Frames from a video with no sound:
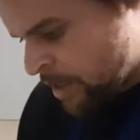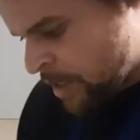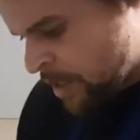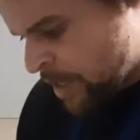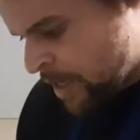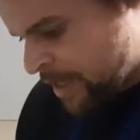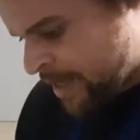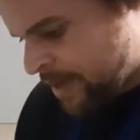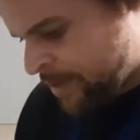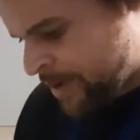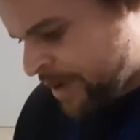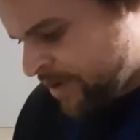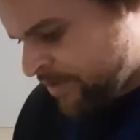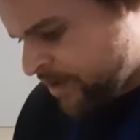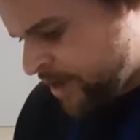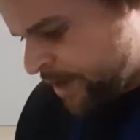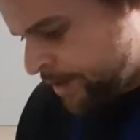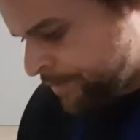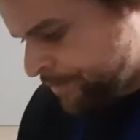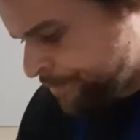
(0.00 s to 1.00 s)
And there we have
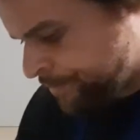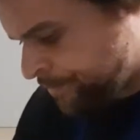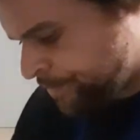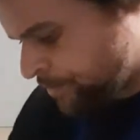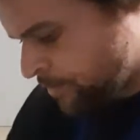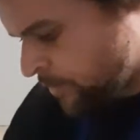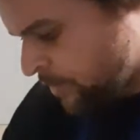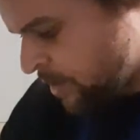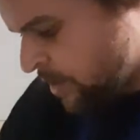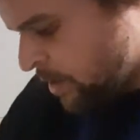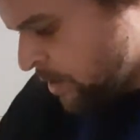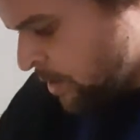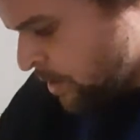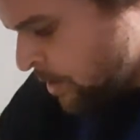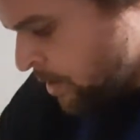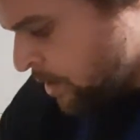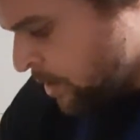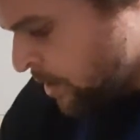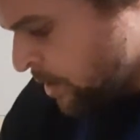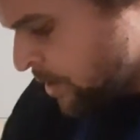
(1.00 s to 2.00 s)
it.
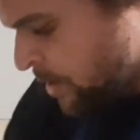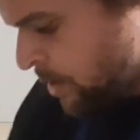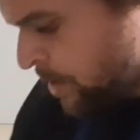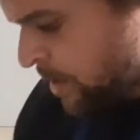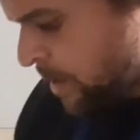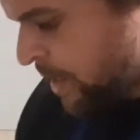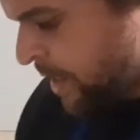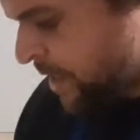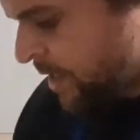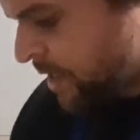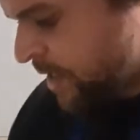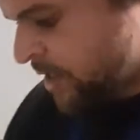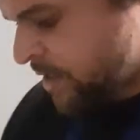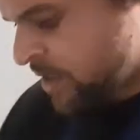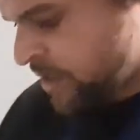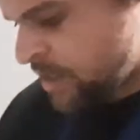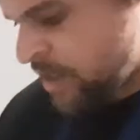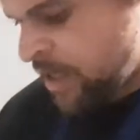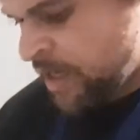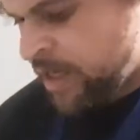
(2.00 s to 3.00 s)
Indian
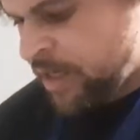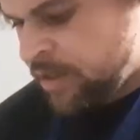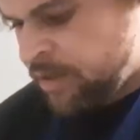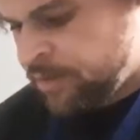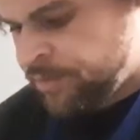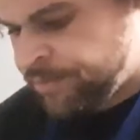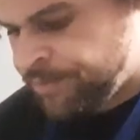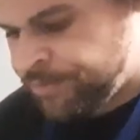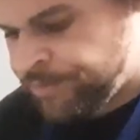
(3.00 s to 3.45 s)
style